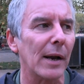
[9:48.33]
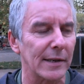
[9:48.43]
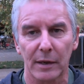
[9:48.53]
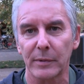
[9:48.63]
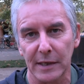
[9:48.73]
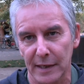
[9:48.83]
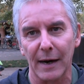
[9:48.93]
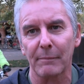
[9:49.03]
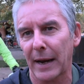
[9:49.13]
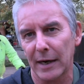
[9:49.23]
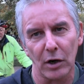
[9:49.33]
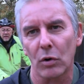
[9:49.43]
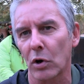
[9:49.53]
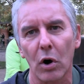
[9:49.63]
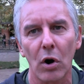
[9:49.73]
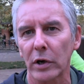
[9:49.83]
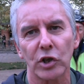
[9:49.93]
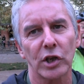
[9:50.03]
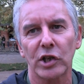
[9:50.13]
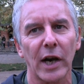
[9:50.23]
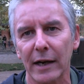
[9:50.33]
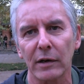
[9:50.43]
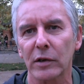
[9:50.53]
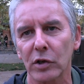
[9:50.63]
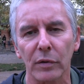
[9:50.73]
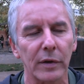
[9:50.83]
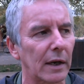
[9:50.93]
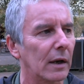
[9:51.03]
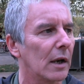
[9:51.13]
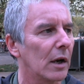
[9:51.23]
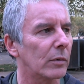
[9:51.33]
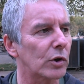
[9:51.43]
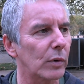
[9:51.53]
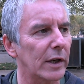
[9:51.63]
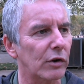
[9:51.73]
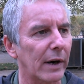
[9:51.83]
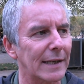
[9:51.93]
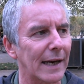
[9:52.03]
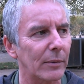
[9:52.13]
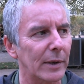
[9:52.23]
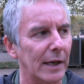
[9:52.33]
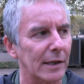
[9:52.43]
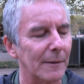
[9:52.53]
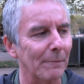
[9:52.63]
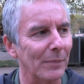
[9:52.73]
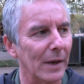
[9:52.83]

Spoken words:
Plus there was this campaign in Hong Kong and Xinjiang and that sort of thing, which all integrated together with this.